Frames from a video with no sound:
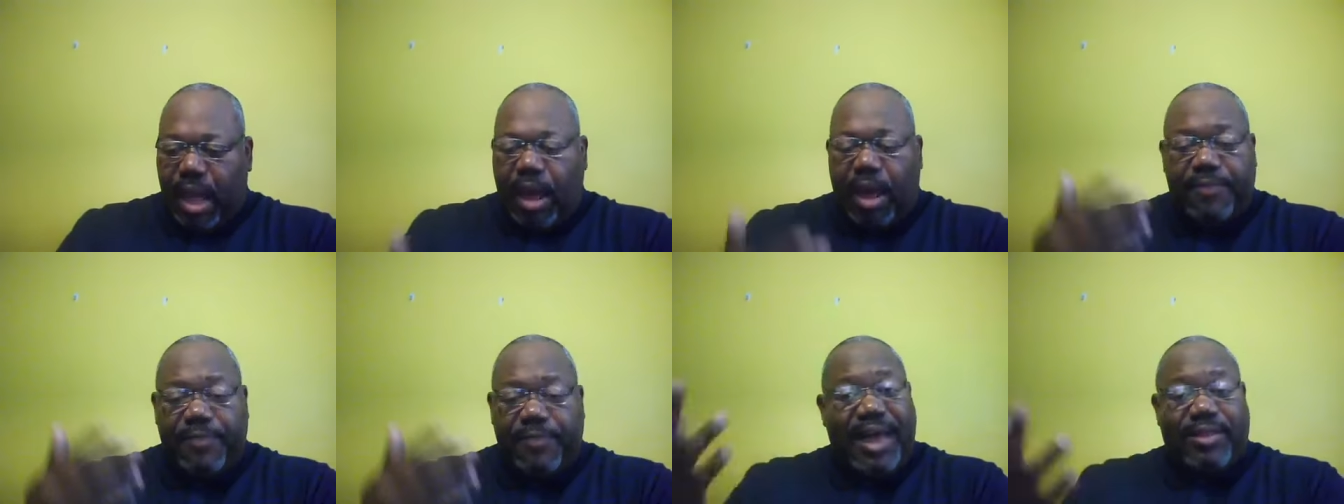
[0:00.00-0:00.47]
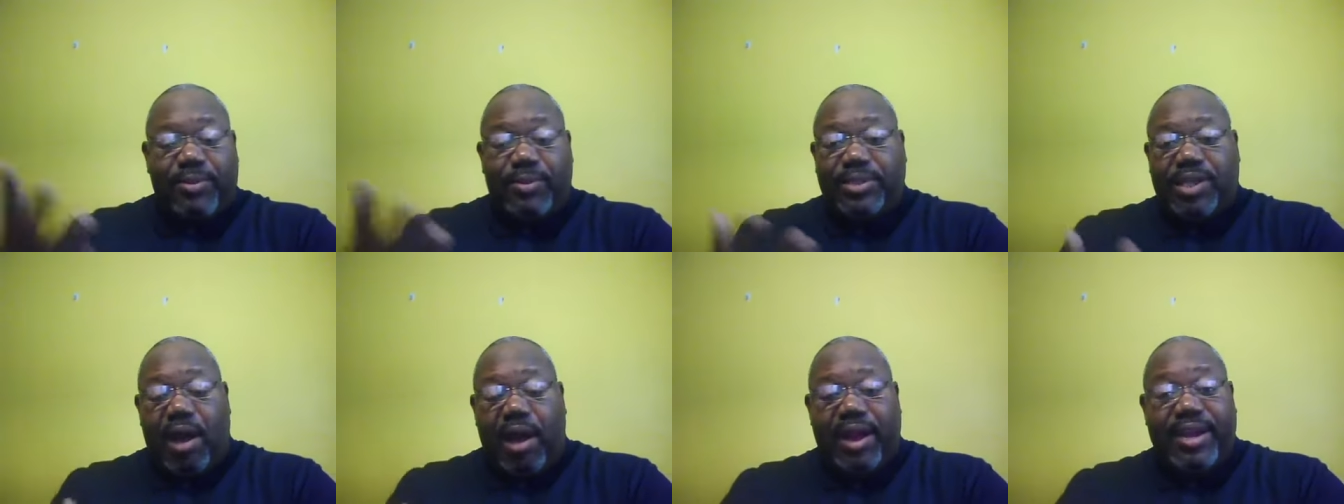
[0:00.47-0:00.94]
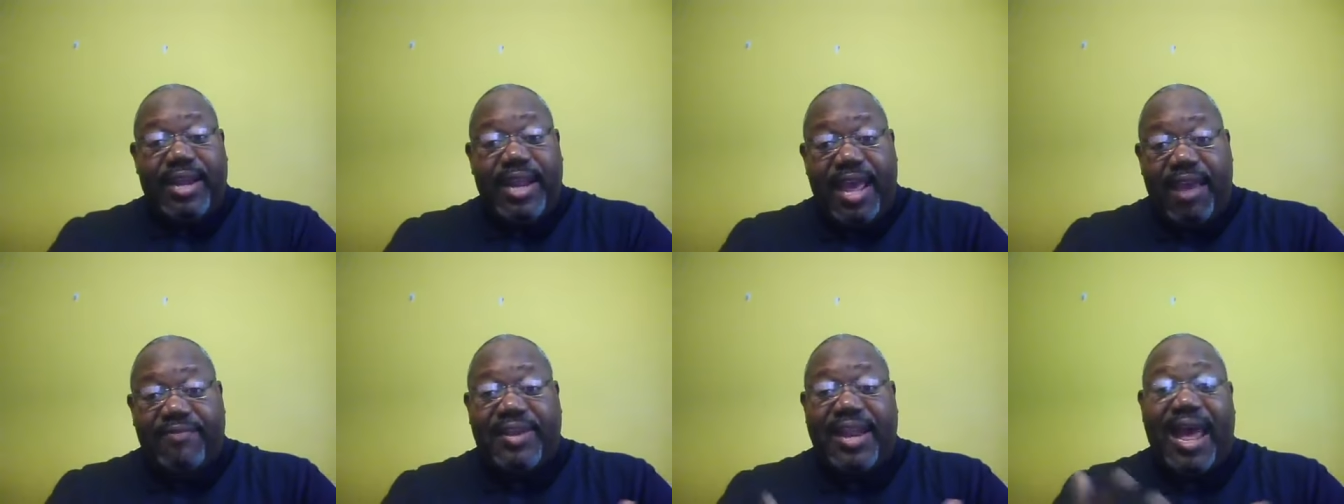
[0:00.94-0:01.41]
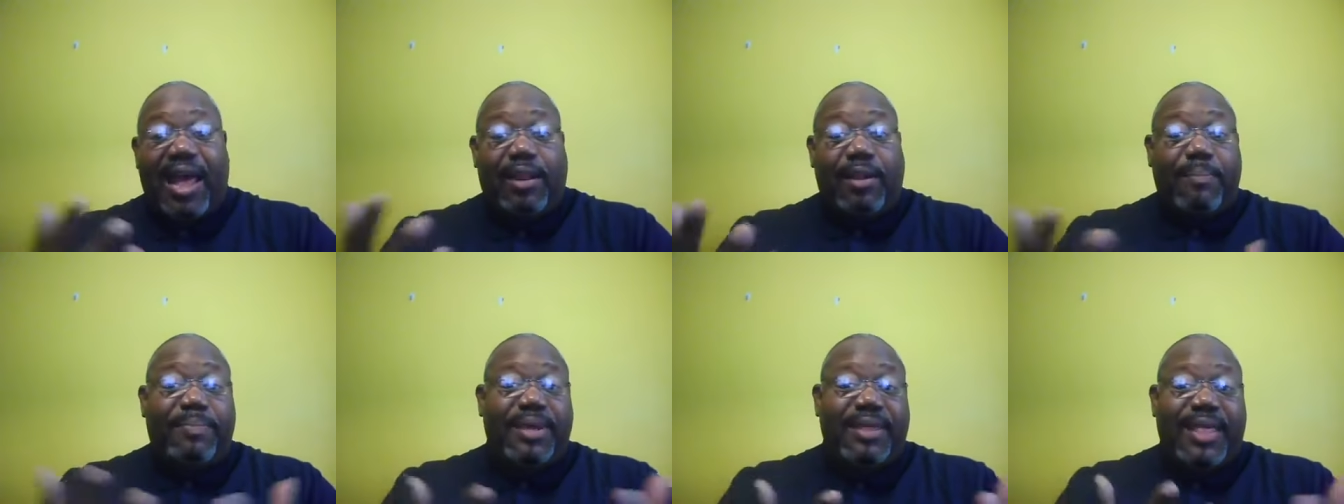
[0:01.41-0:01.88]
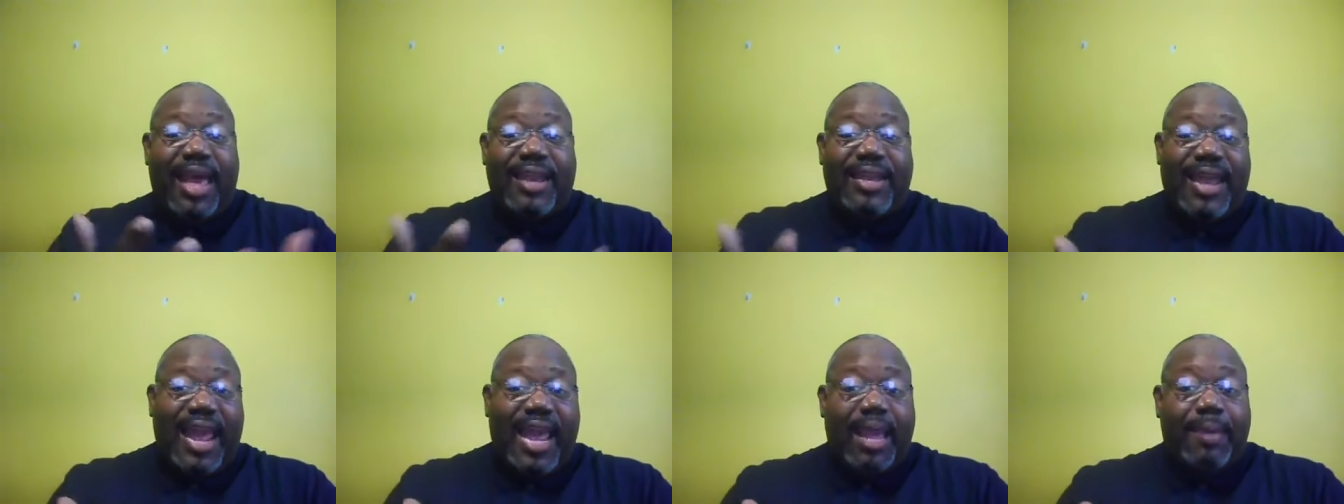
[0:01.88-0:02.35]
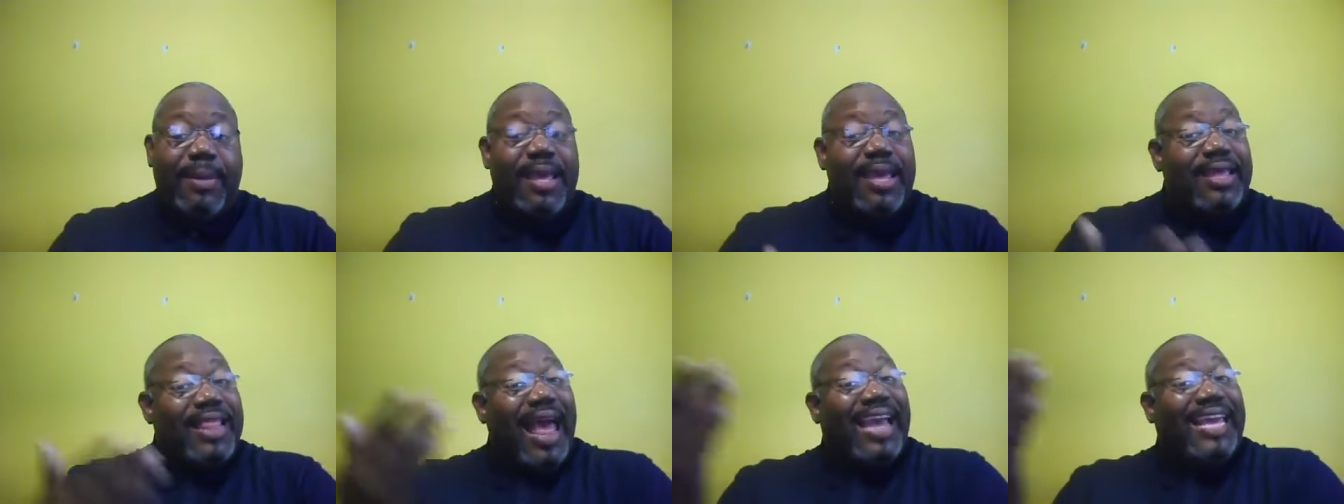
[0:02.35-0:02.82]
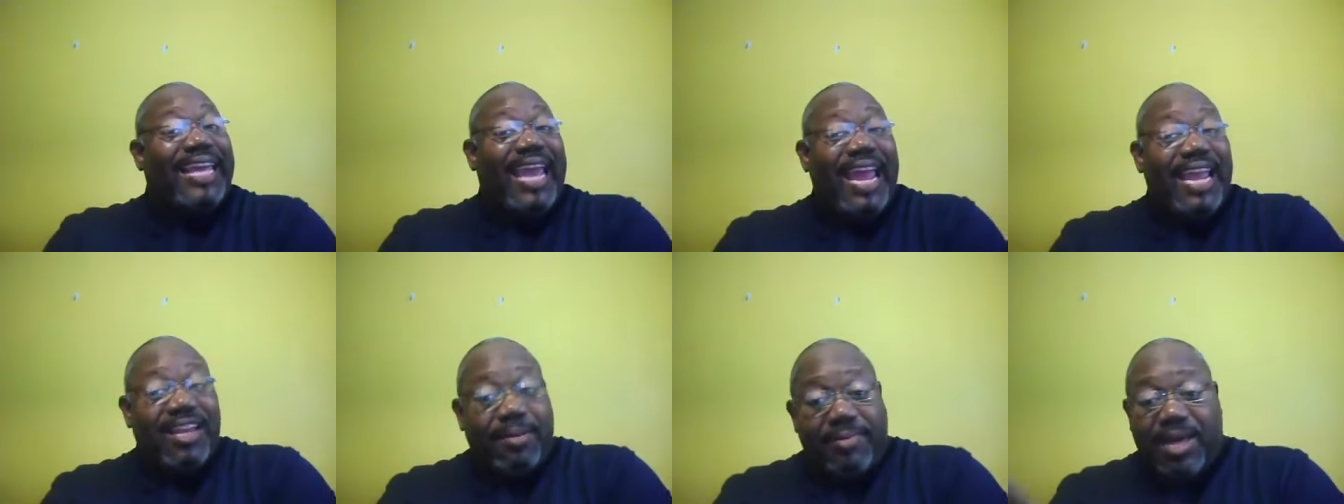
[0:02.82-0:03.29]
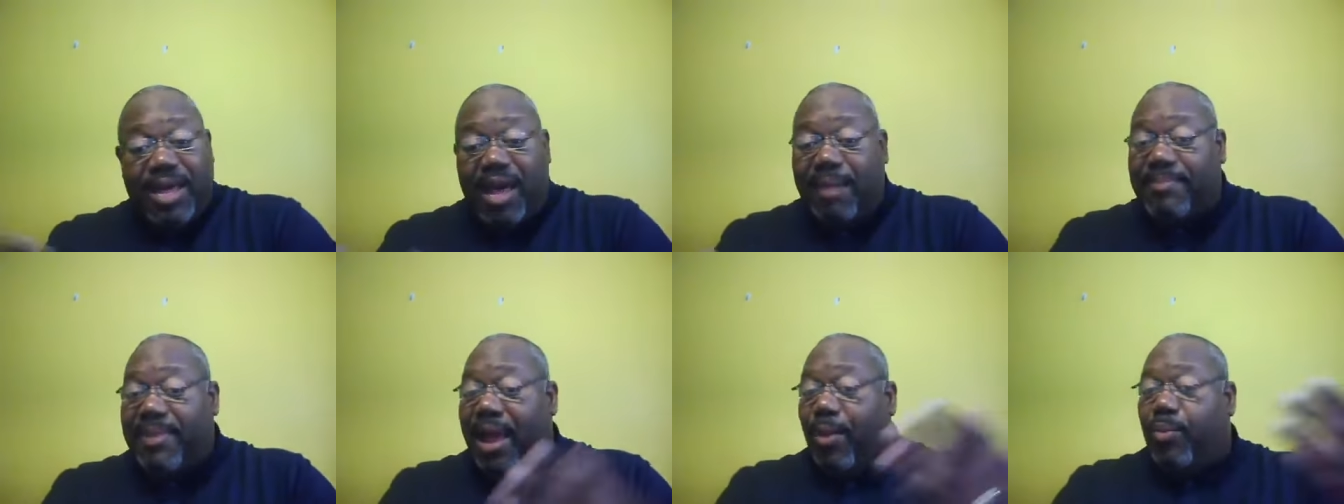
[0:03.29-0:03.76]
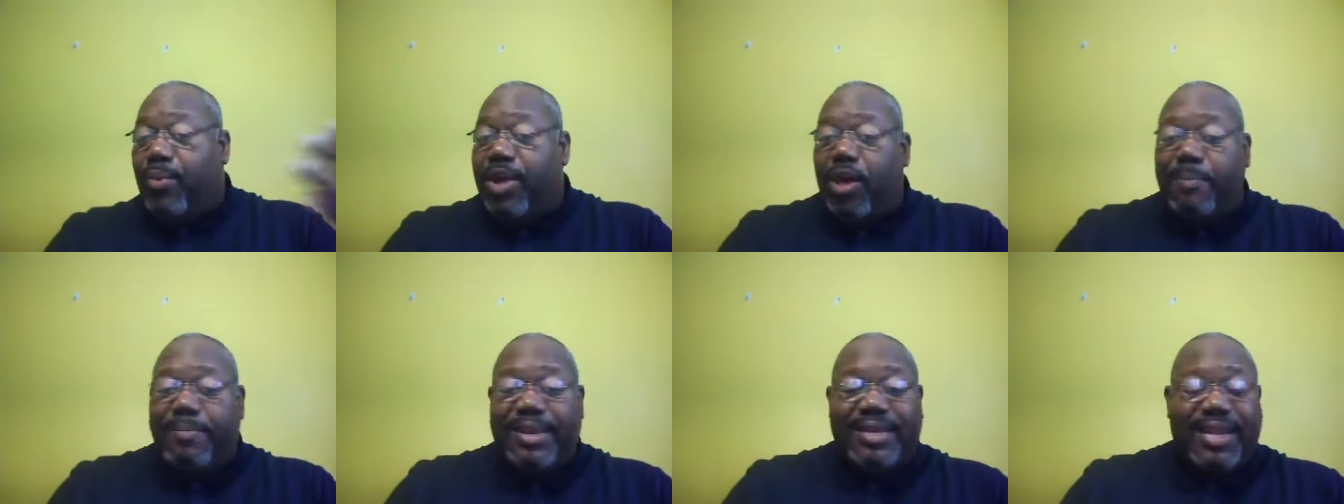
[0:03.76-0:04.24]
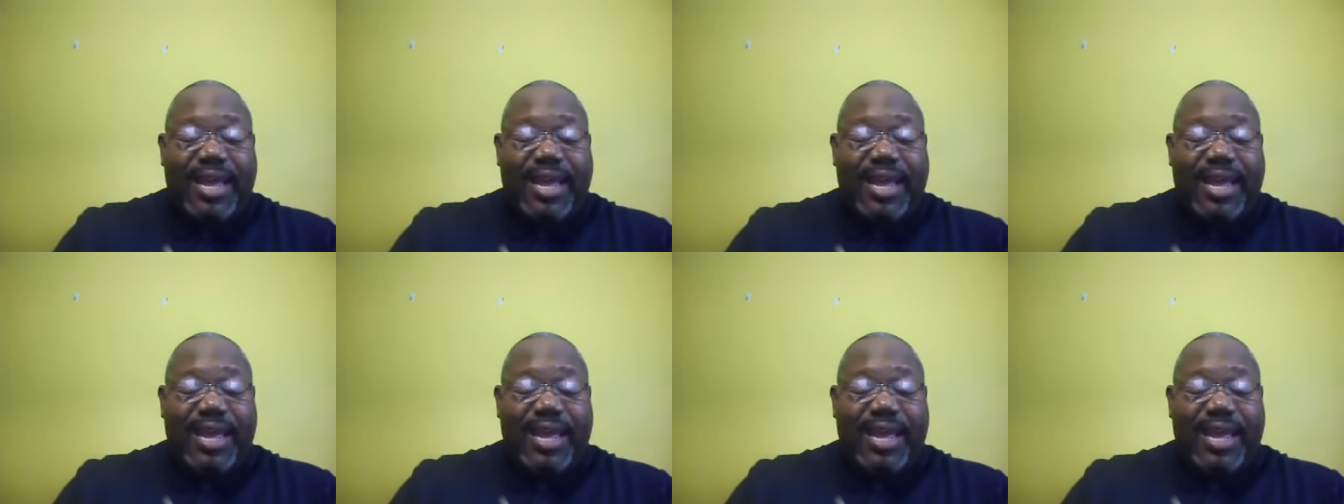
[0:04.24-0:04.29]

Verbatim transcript: our Father which art in heaven, hallowed be thy name. Thy kingdom come, thy will be